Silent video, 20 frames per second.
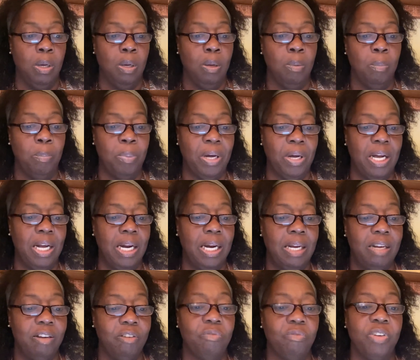But
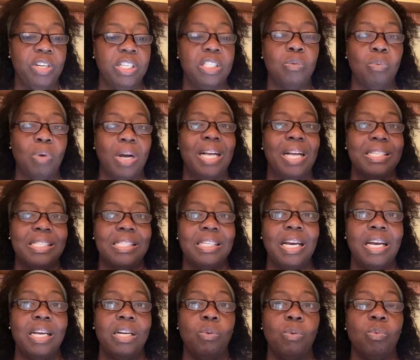the reason why I
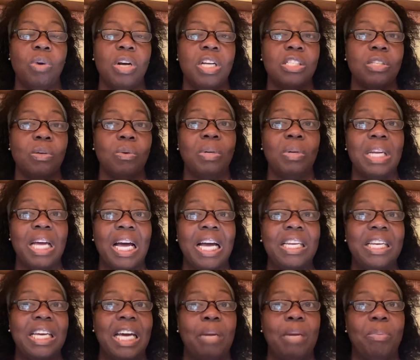say the ones
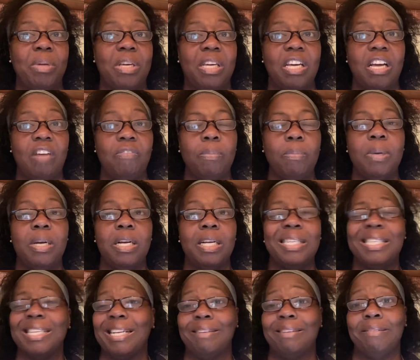online, you got to be careful
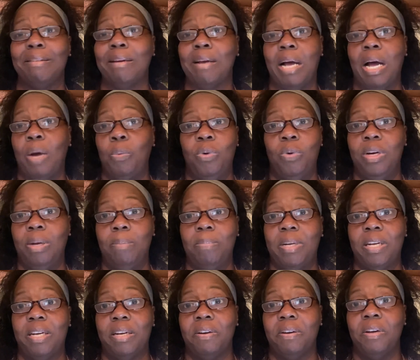because I went up
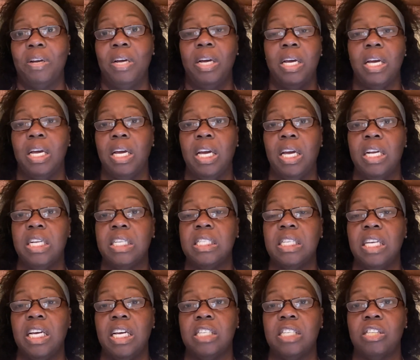there and it
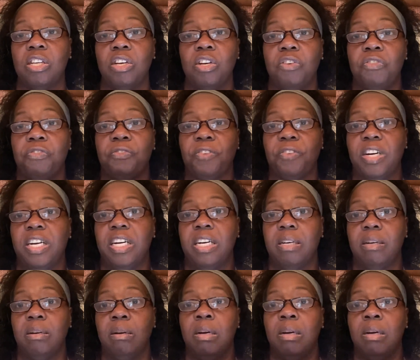says free.